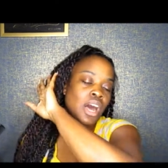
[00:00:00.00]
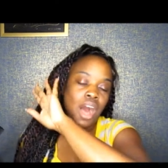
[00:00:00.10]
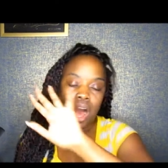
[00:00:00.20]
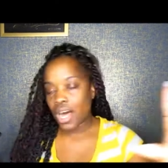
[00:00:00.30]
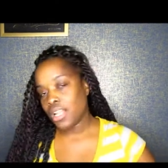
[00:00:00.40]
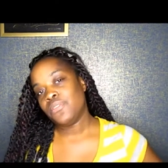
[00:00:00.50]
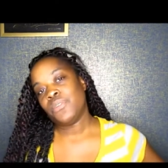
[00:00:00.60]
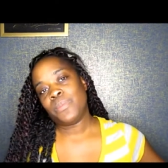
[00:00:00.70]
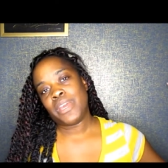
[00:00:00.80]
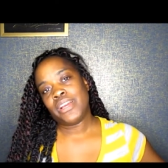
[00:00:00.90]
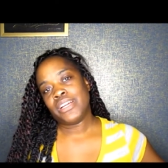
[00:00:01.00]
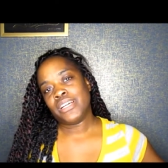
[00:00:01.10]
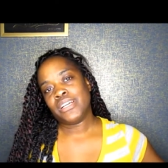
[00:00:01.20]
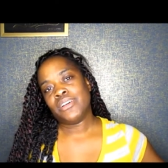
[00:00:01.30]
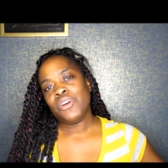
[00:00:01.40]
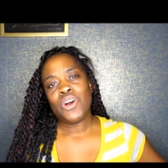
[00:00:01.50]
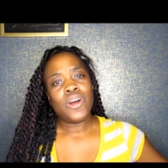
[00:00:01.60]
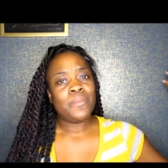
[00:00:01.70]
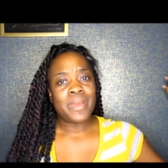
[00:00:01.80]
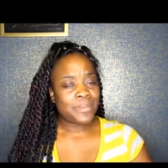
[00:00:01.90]
all of America,
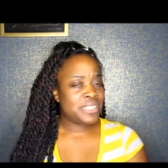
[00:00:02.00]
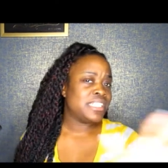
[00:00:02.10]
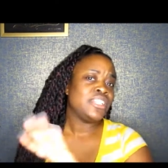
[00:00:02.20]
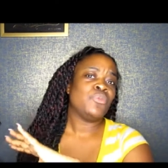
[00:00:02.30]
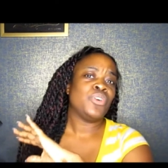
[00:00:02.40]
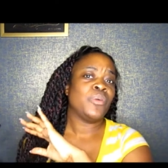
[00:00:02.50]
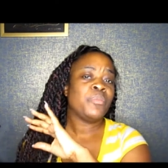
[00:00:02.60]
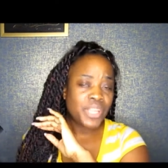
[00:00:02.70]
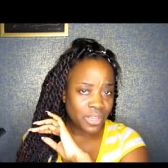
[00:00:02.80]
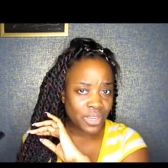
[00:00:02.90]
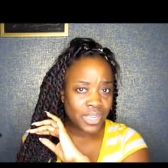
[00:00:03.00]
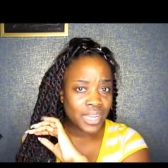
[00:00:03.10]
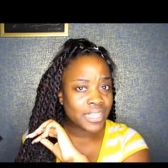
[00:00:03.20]
or maybe just in the world period,